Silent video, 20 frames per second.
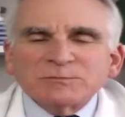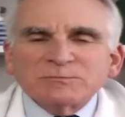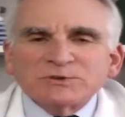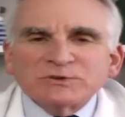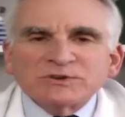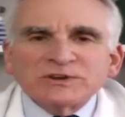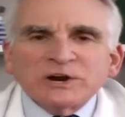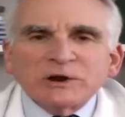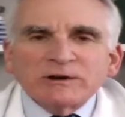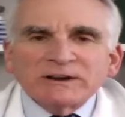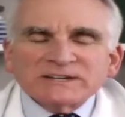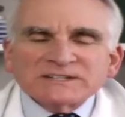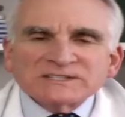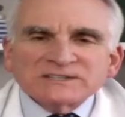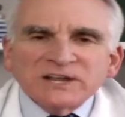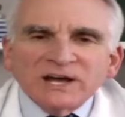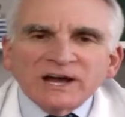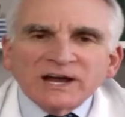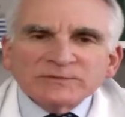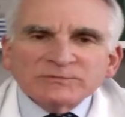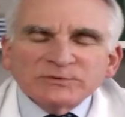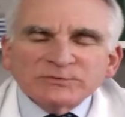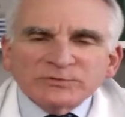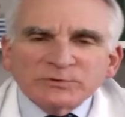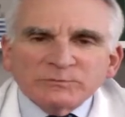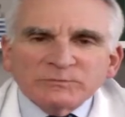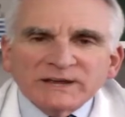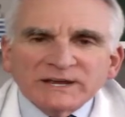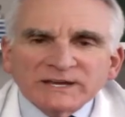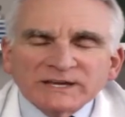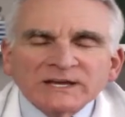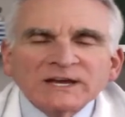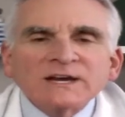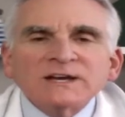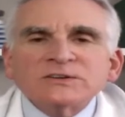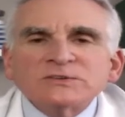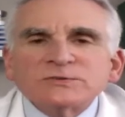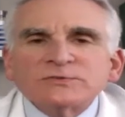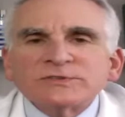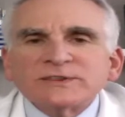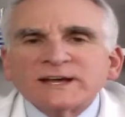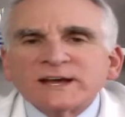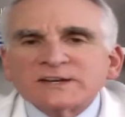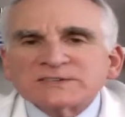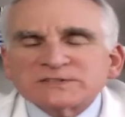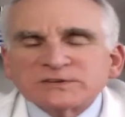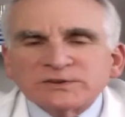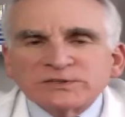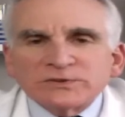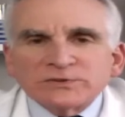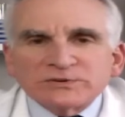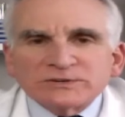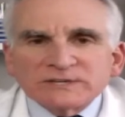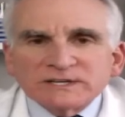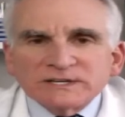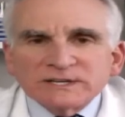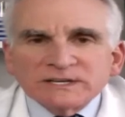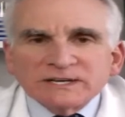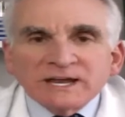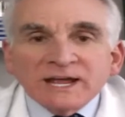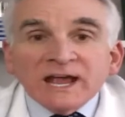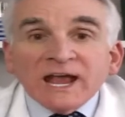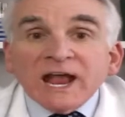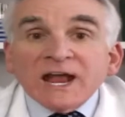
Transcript: BeautyRx Live for May 2013.